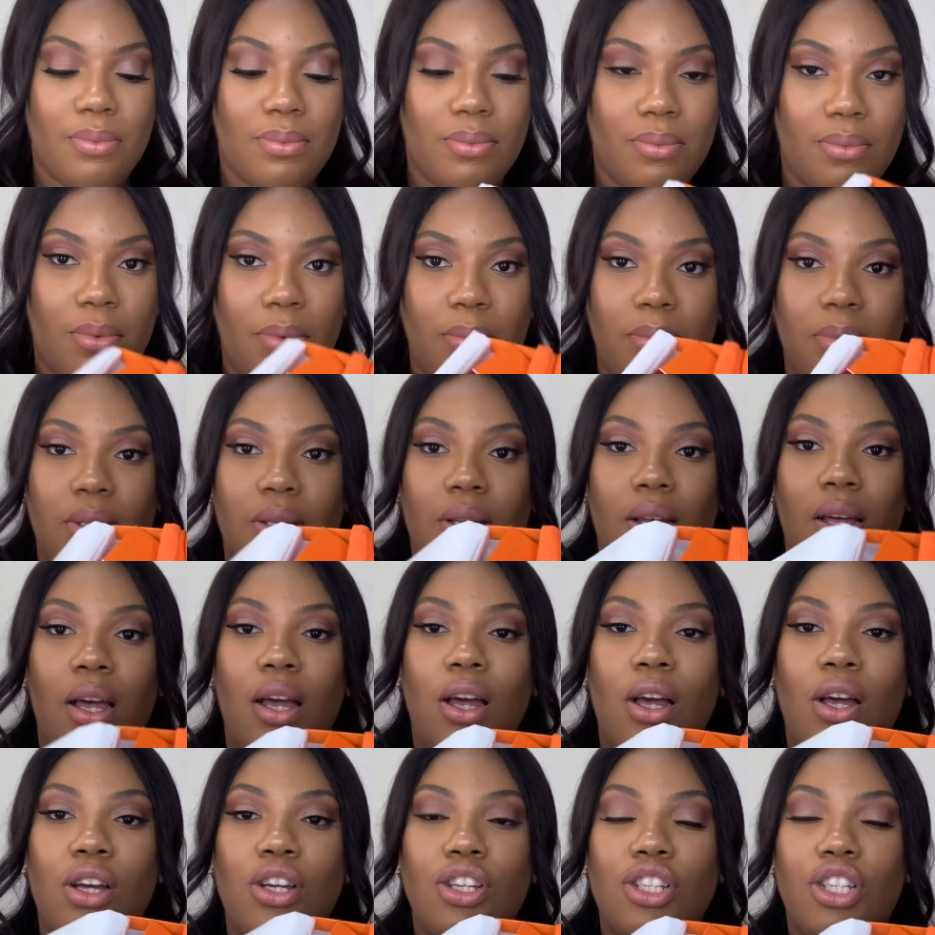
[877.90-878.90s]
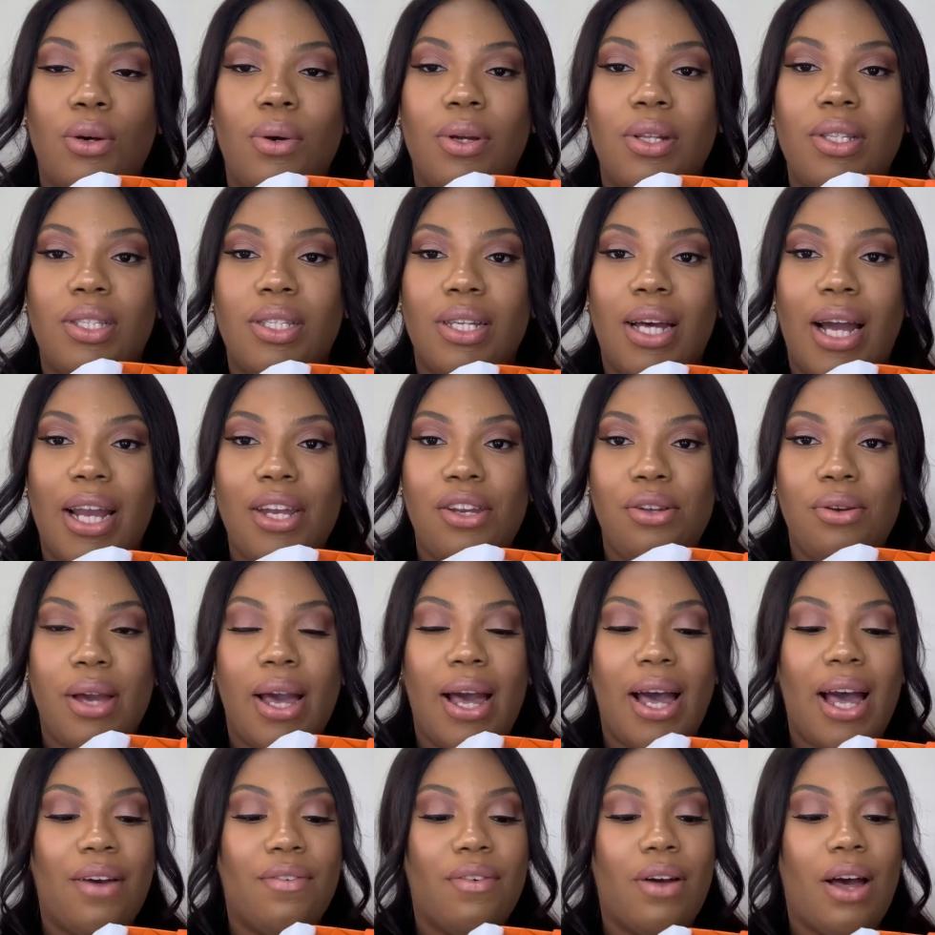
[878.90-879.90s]
Oops. So inside you
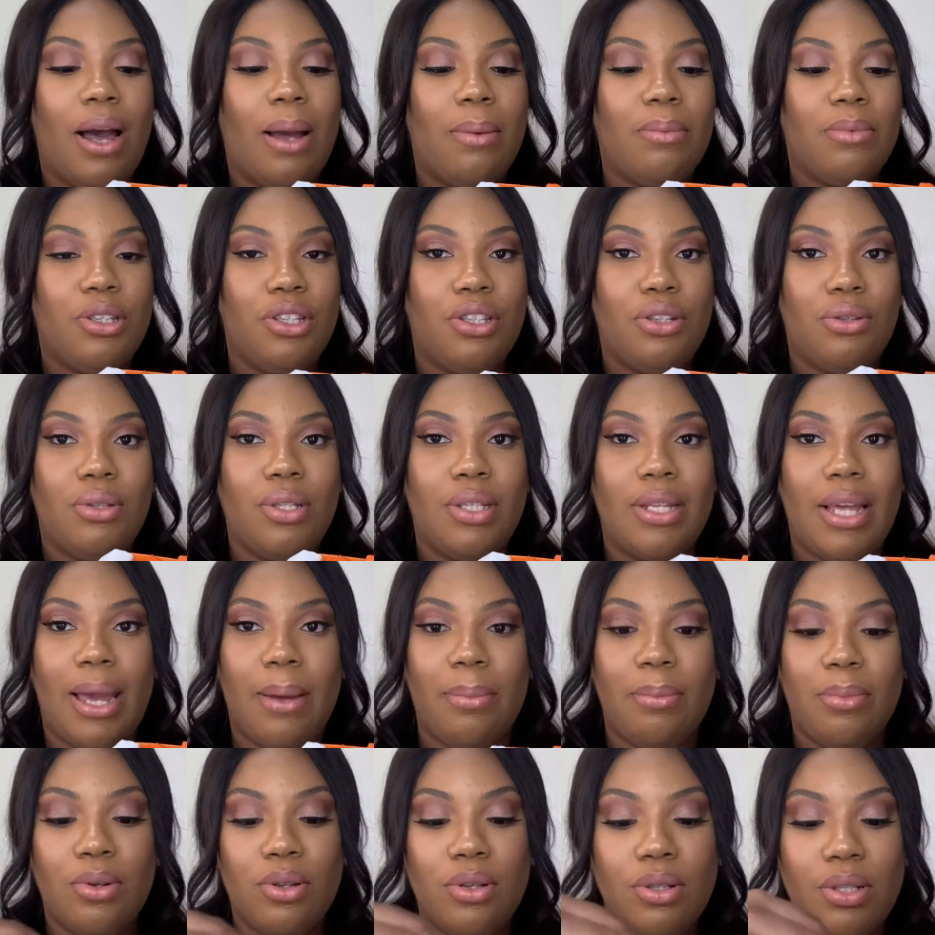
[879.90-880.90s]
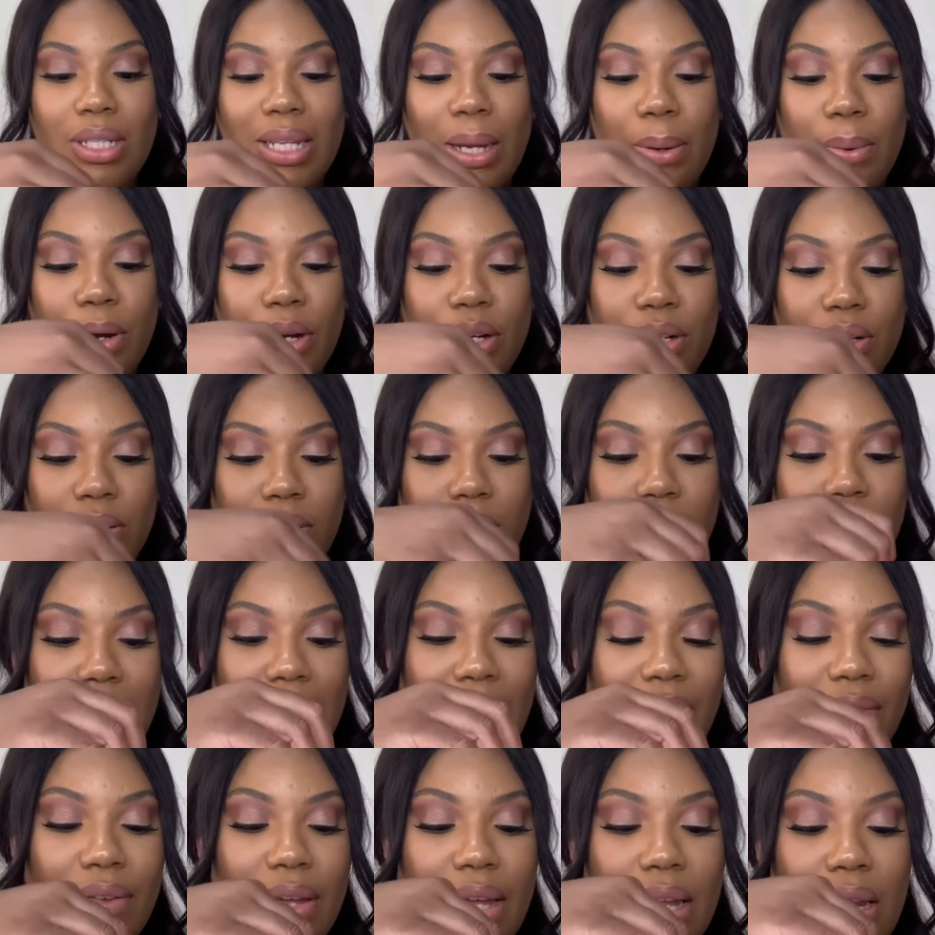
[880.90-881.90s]
have um, two samples that were
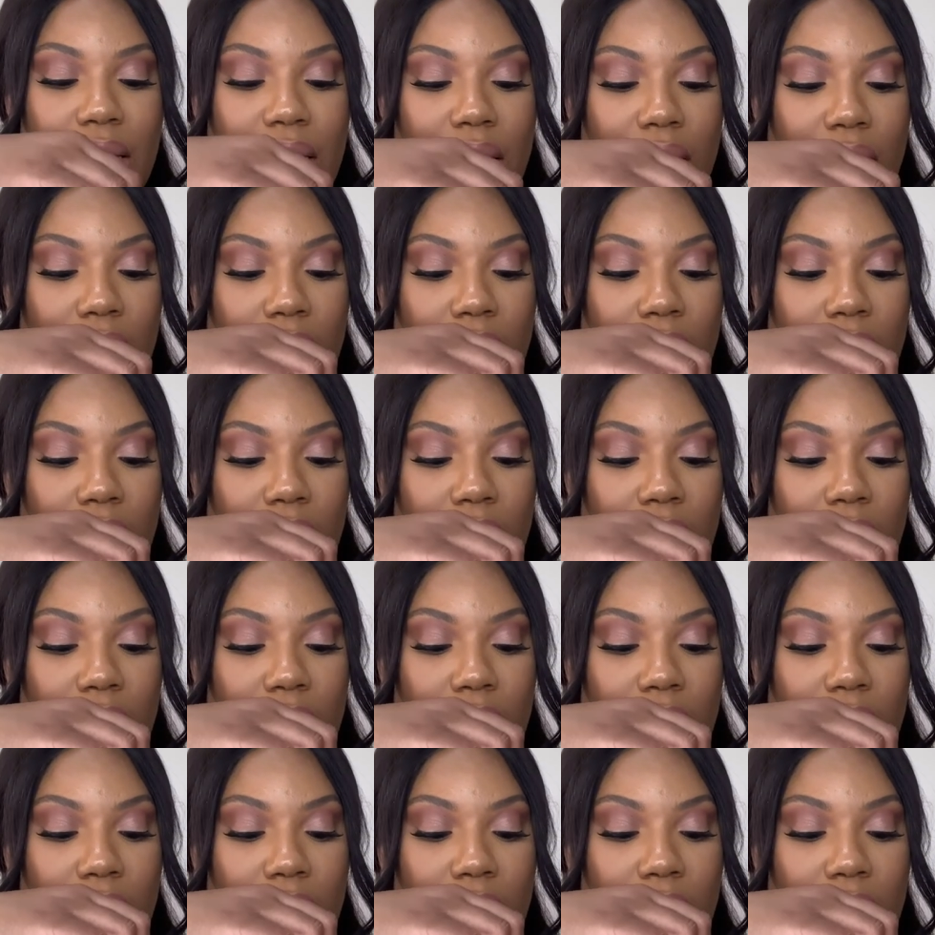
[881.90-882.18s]
given.